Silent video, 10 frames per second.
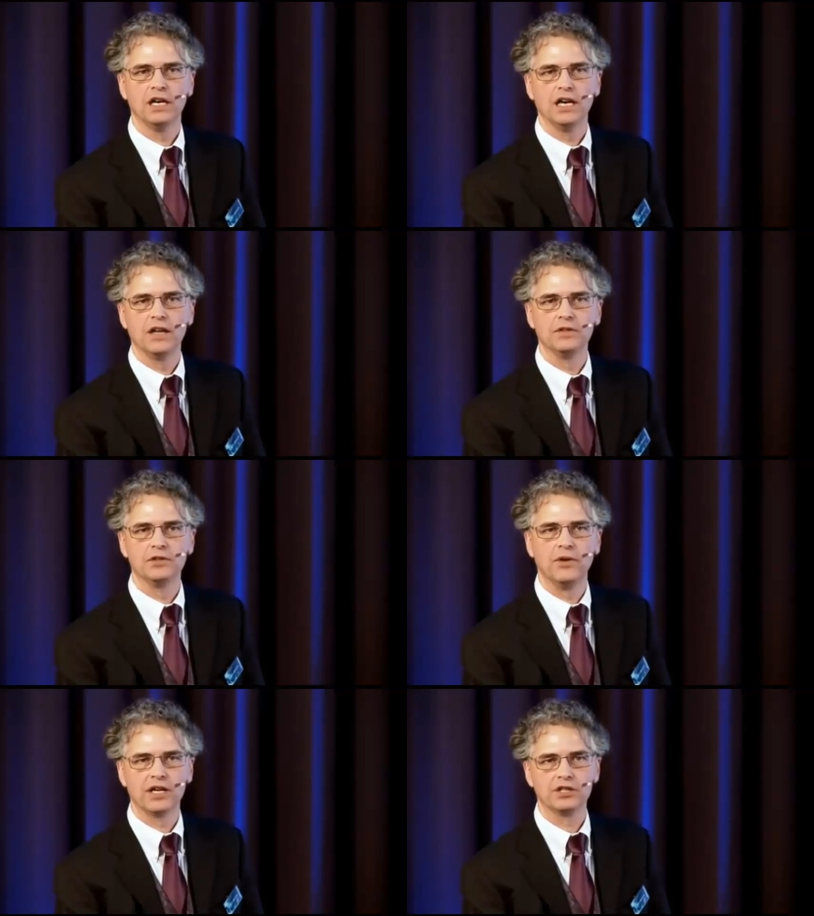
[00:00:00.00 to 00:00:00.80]
uh, and their
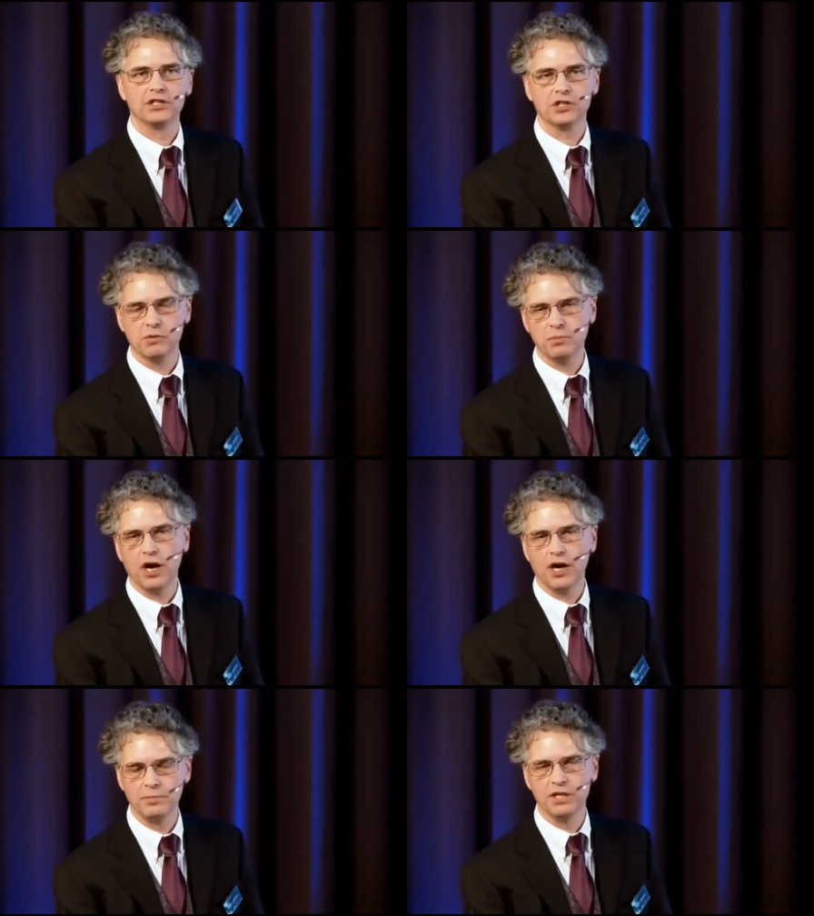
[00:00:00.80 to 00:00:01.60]
direction. So we
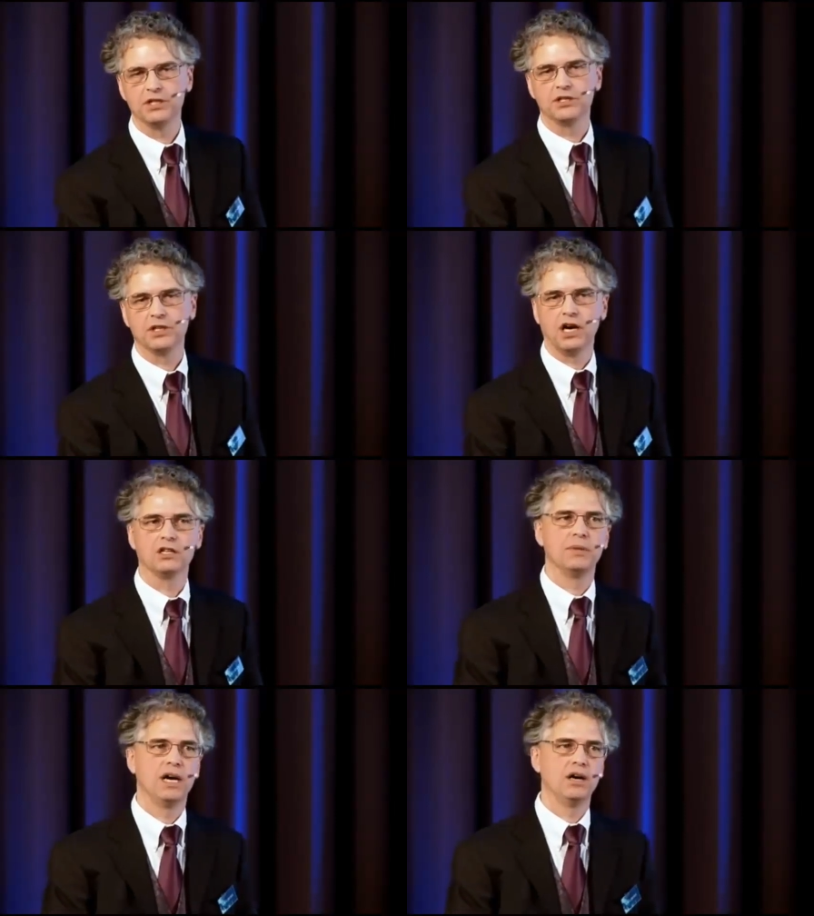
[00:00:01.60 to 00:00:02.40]
brought him in to
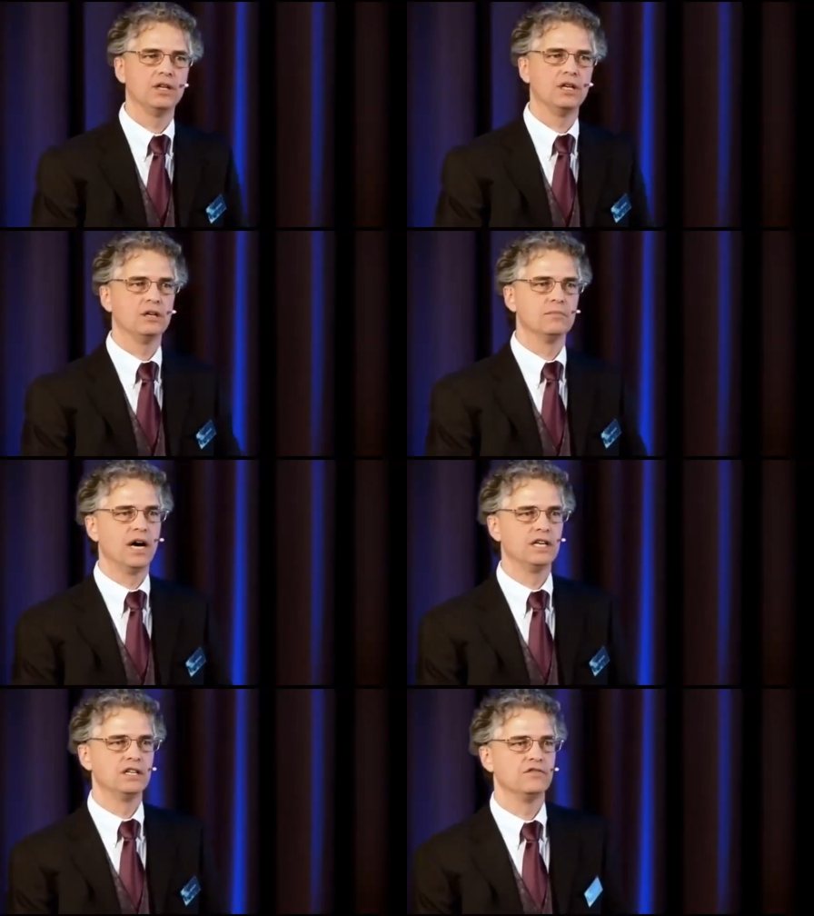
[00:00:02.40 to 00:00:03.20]
talk about
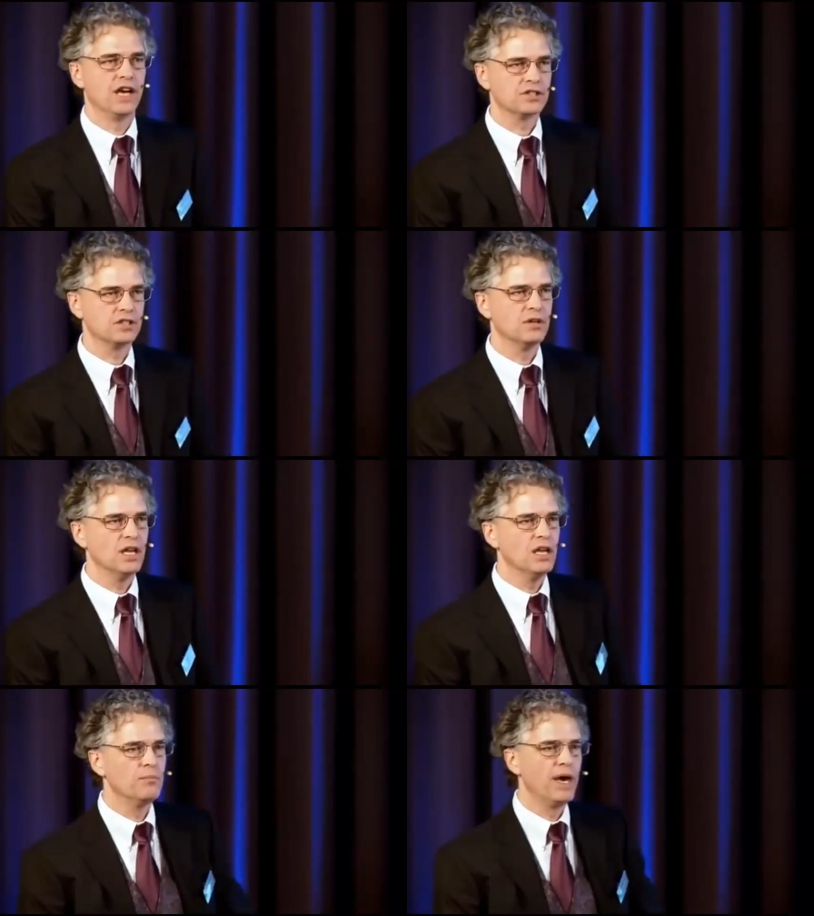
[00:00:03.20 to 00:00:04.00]
mind effects. And
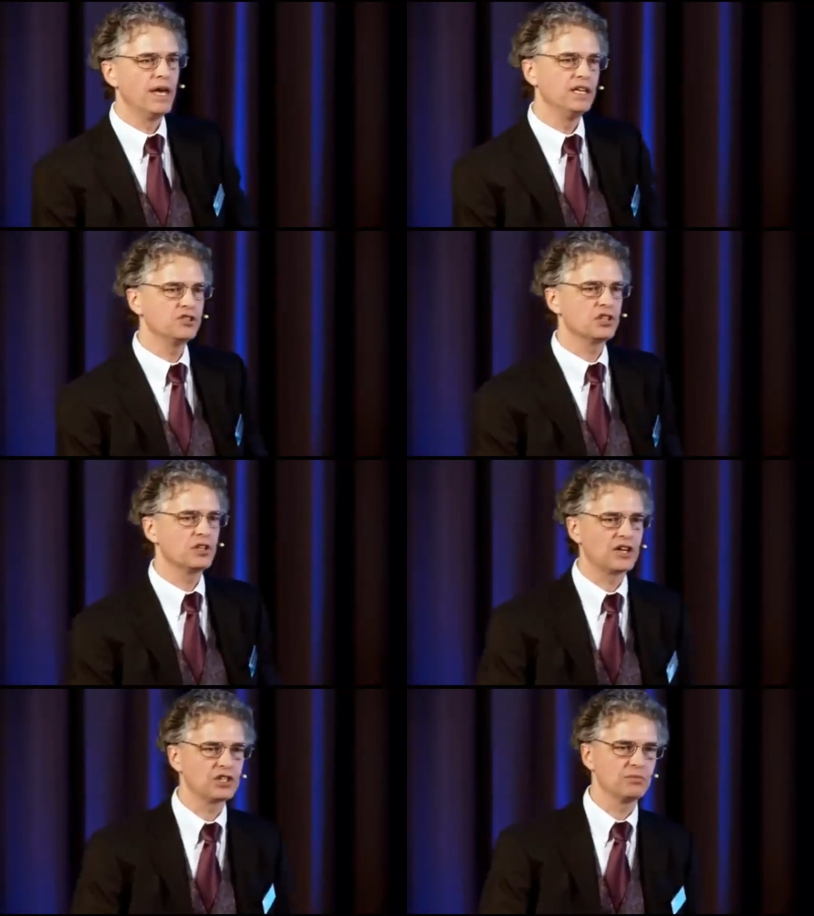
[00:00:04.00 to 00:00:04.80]
Ben
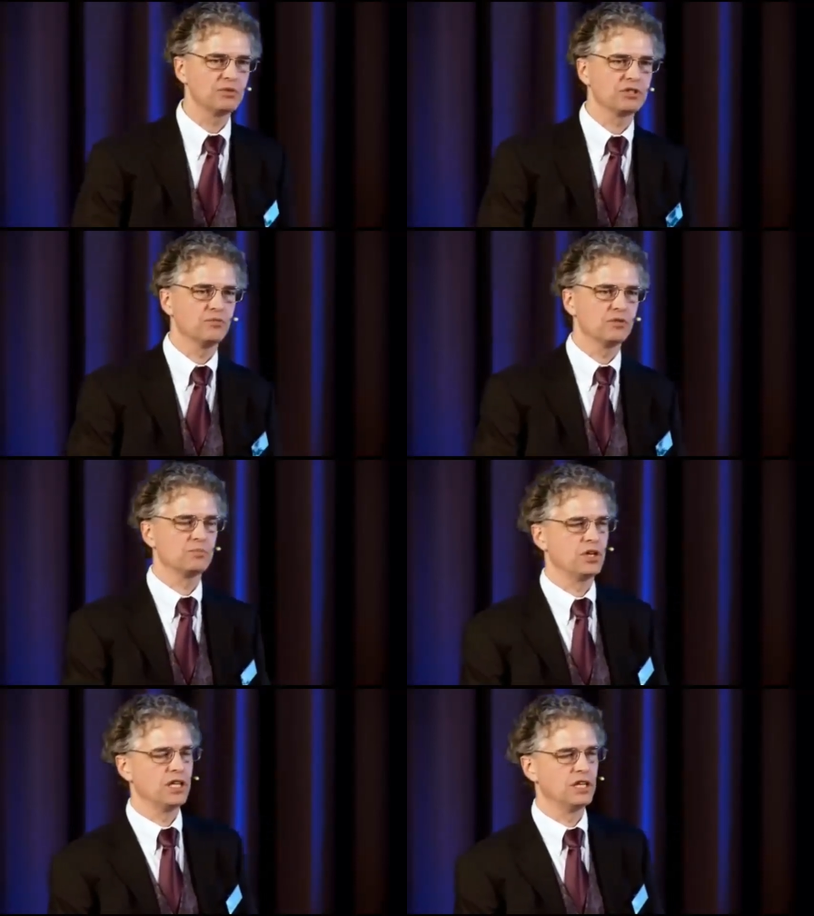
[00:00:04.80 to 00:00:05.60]
Eastland actually was, was
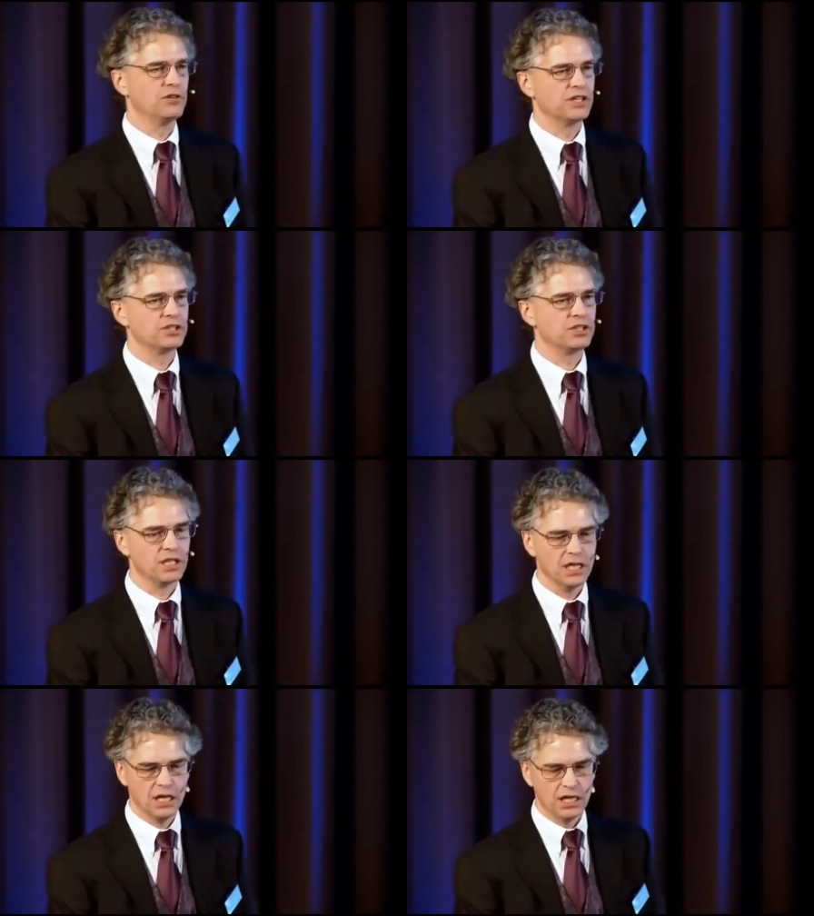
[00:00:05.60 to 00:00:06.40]
pretty interesting.